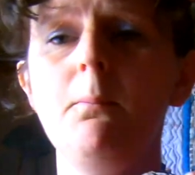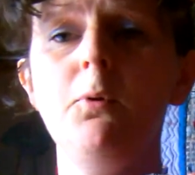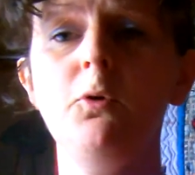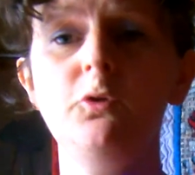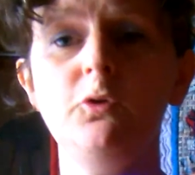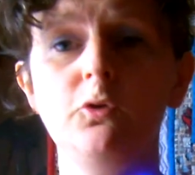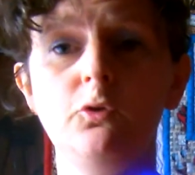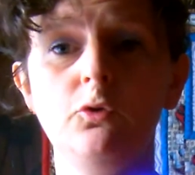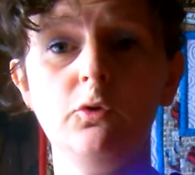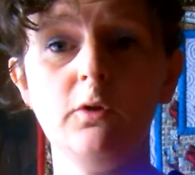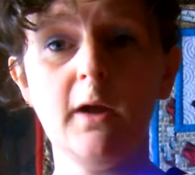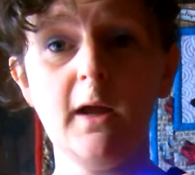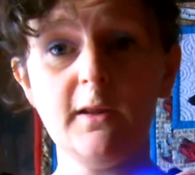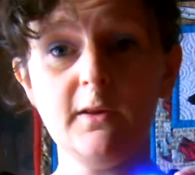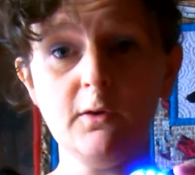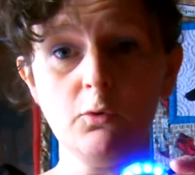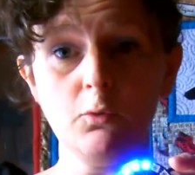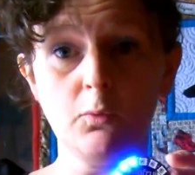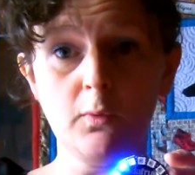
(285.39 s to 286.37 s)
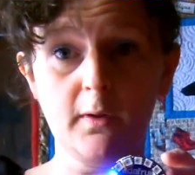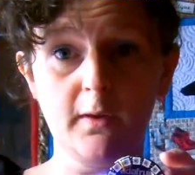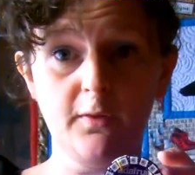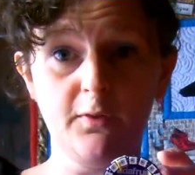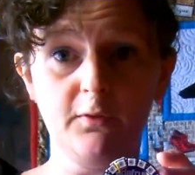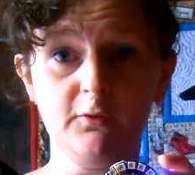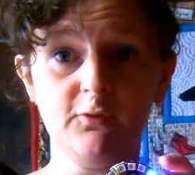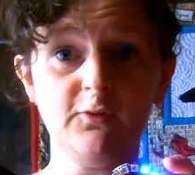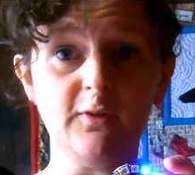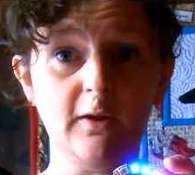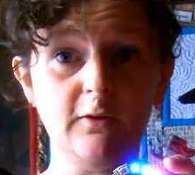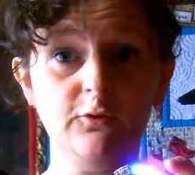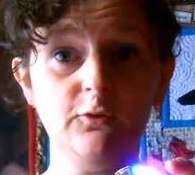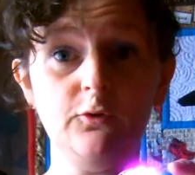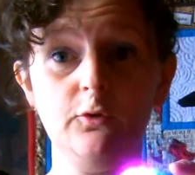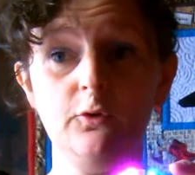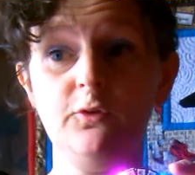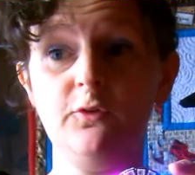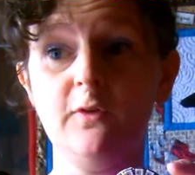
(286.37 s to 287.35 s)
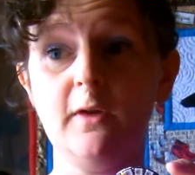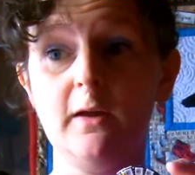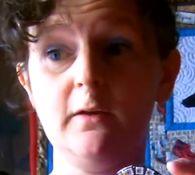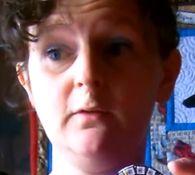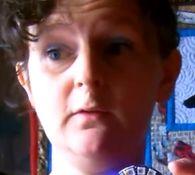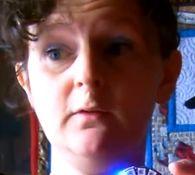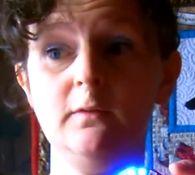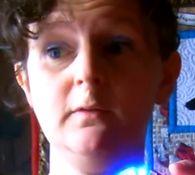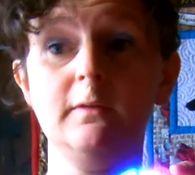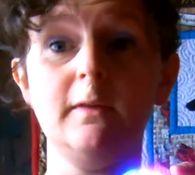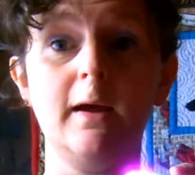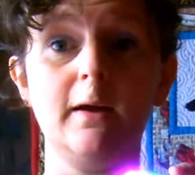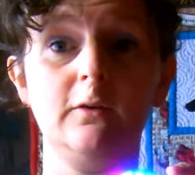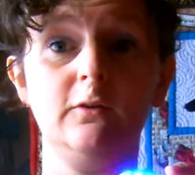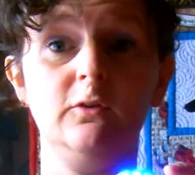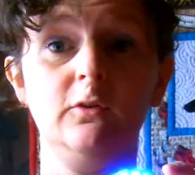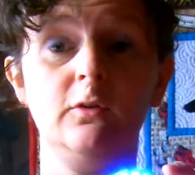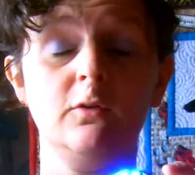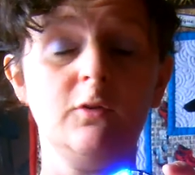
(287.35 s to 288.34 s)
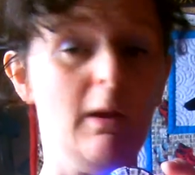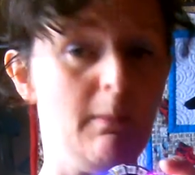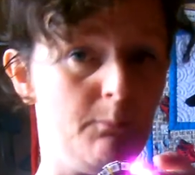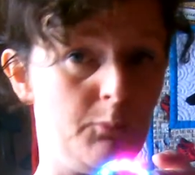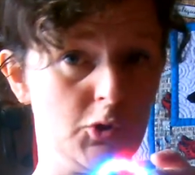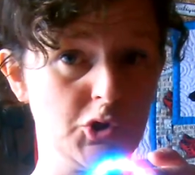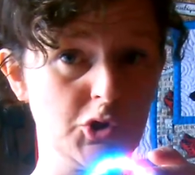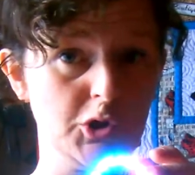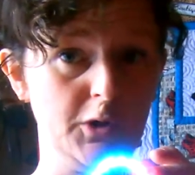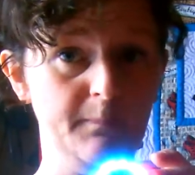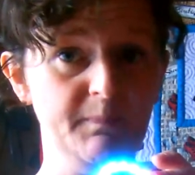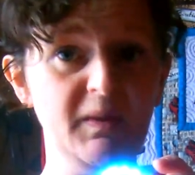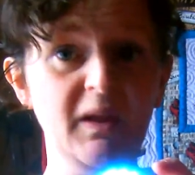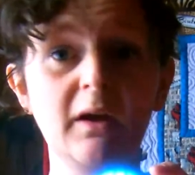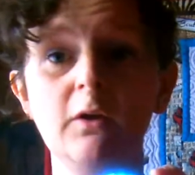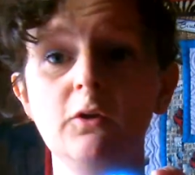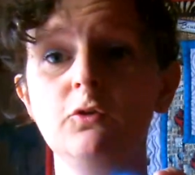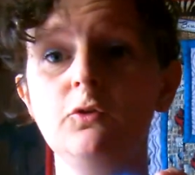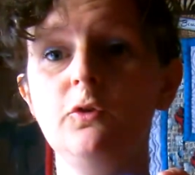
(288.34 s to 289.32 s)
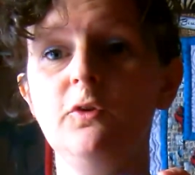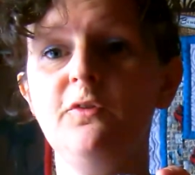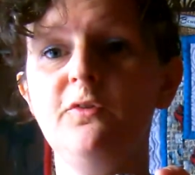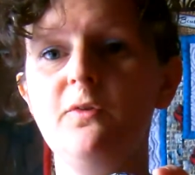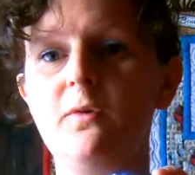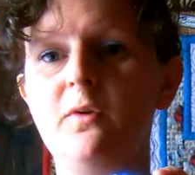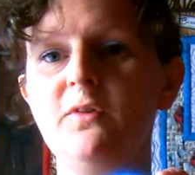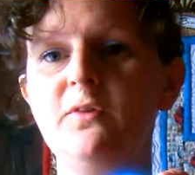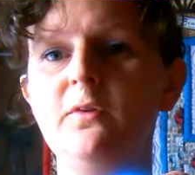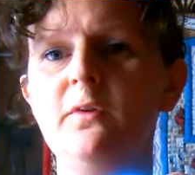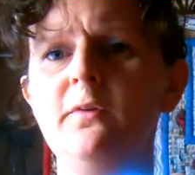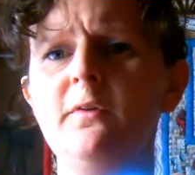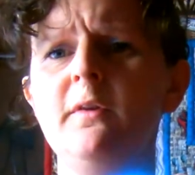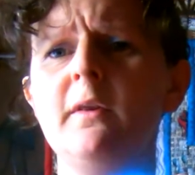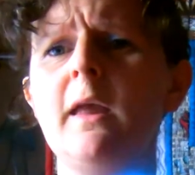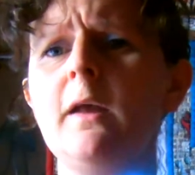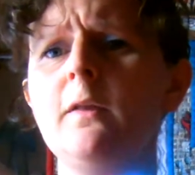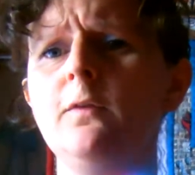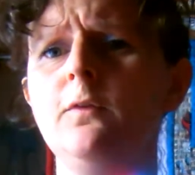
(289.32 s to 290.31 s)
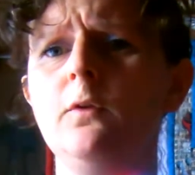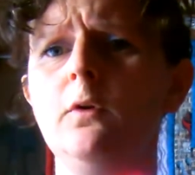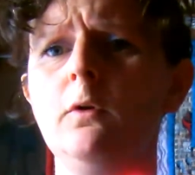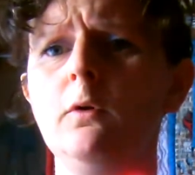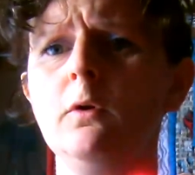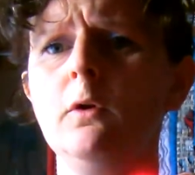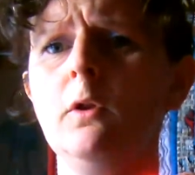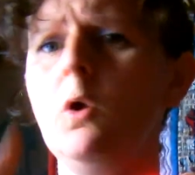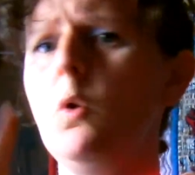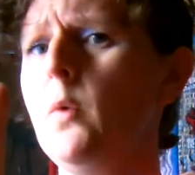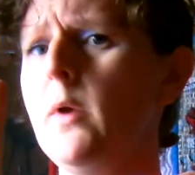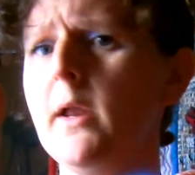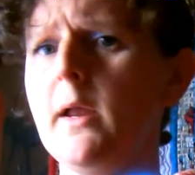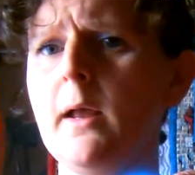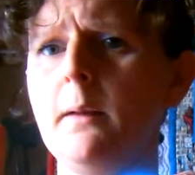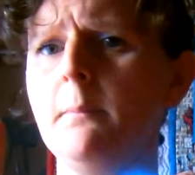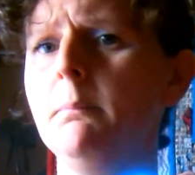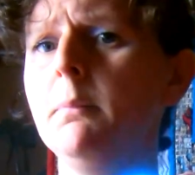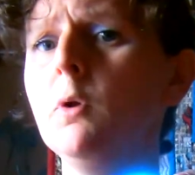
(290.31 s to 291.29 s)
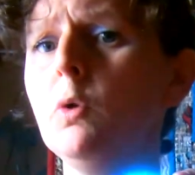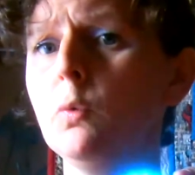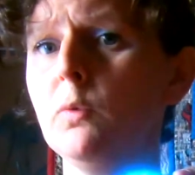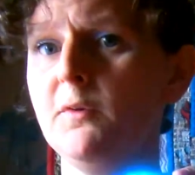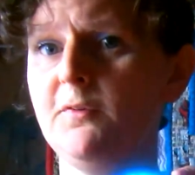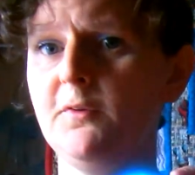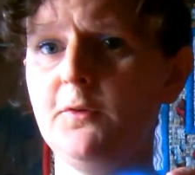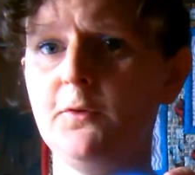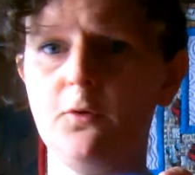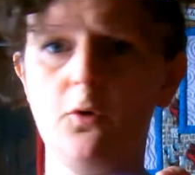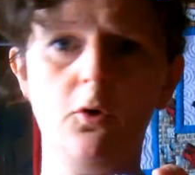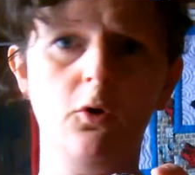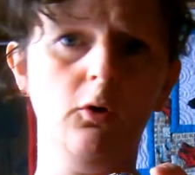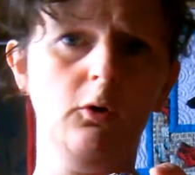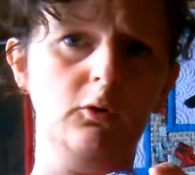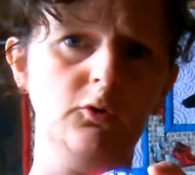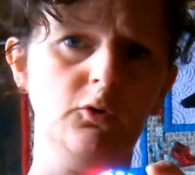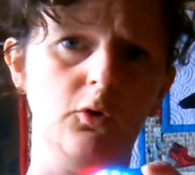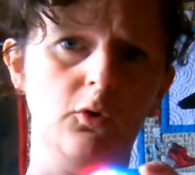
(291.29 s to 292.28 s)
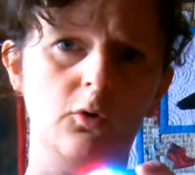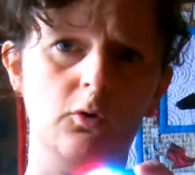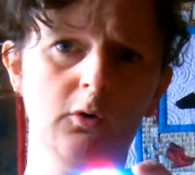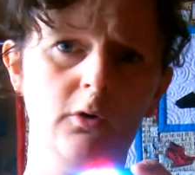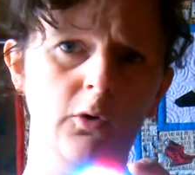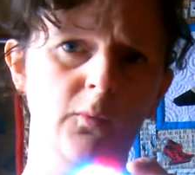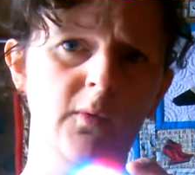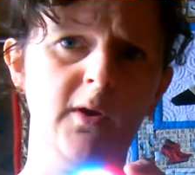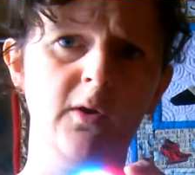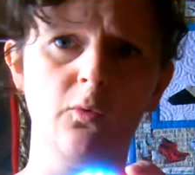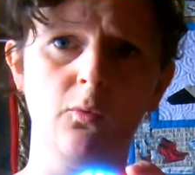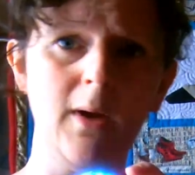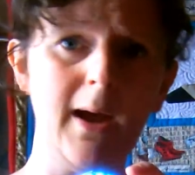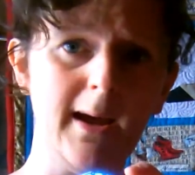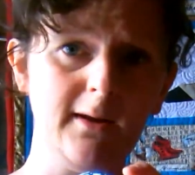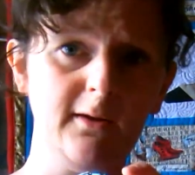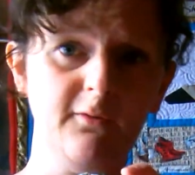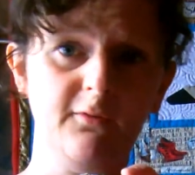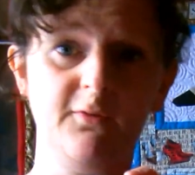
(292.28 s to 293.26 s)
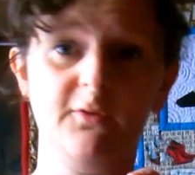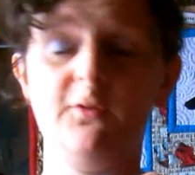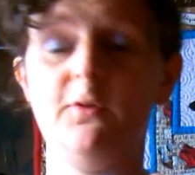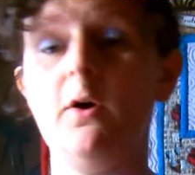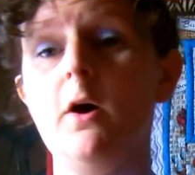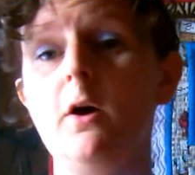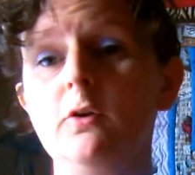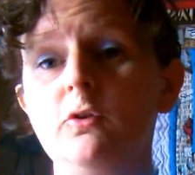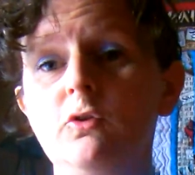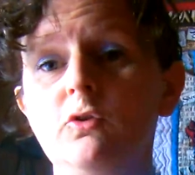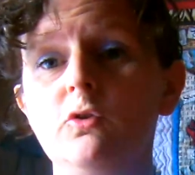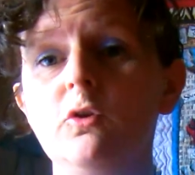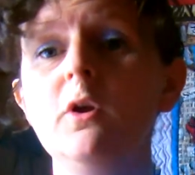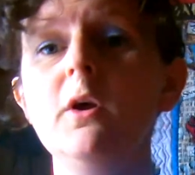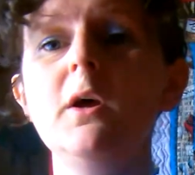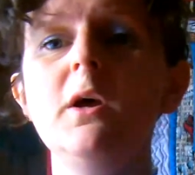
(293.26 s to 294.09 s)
put it together with sensors that detect the temperature. So for instance, it gets all glowing and blue if it's cold, or glowing red if it's hot.